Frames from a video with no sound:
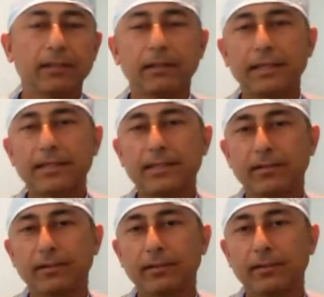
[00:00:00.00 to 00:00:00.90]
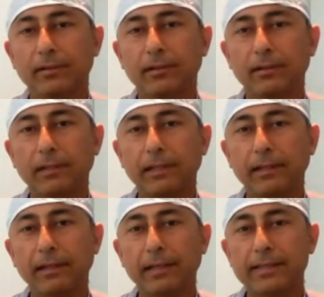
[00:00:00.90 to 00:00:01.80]
laser
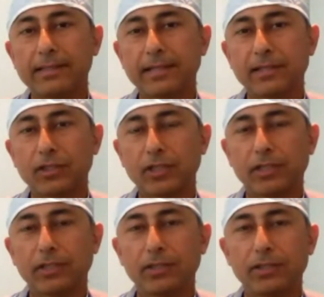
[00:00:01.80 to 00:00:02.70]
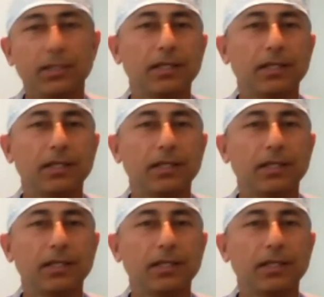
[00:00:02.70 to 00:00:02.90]
clear lens exchange